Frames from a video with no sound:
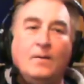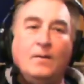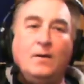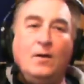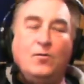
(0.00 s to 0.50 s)

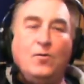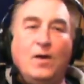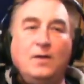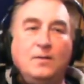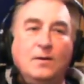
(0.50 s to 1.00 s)
Now,
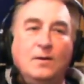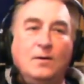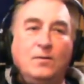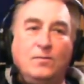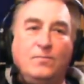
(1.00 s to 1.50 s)
Grant,
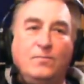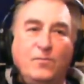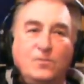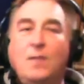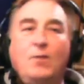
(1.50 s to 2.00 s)
uh, the
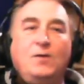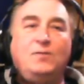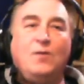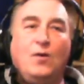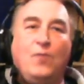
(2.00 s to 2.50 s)
first time I
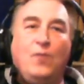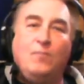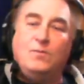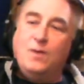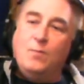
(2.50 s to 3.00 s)
saw
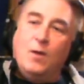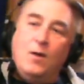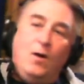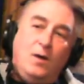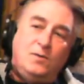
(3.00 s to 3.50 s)
Grant was at
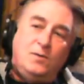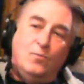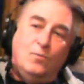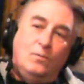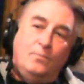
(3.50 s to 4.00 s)
my high
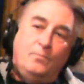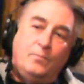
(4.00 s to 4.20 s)
school,